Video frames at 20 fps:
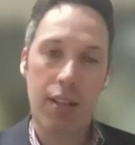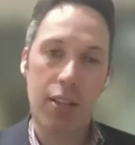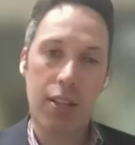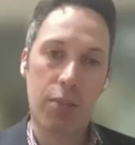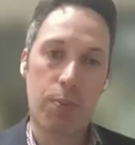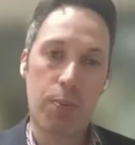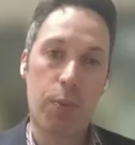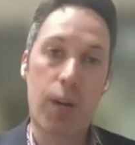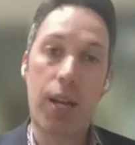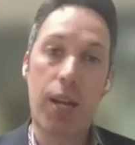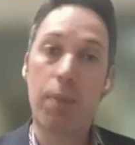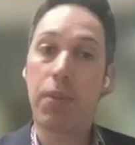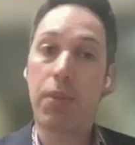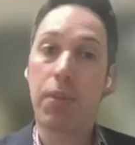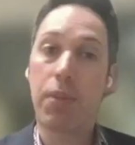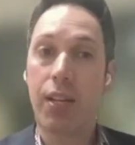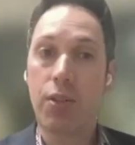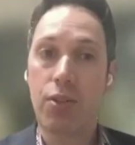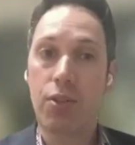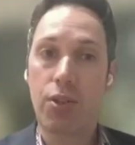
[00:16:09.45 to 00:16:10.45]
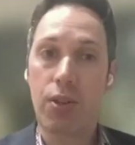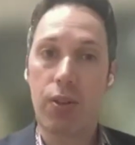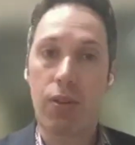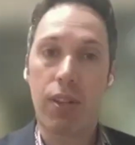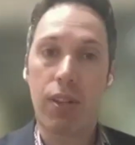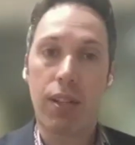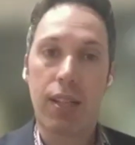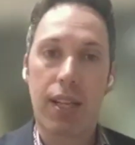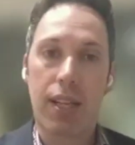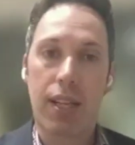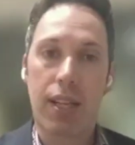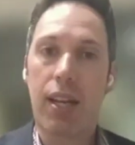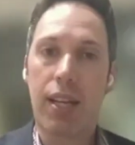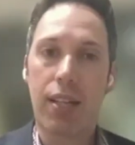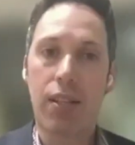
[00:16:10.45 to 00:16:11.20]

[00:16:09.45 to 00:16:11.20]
spread potential uh,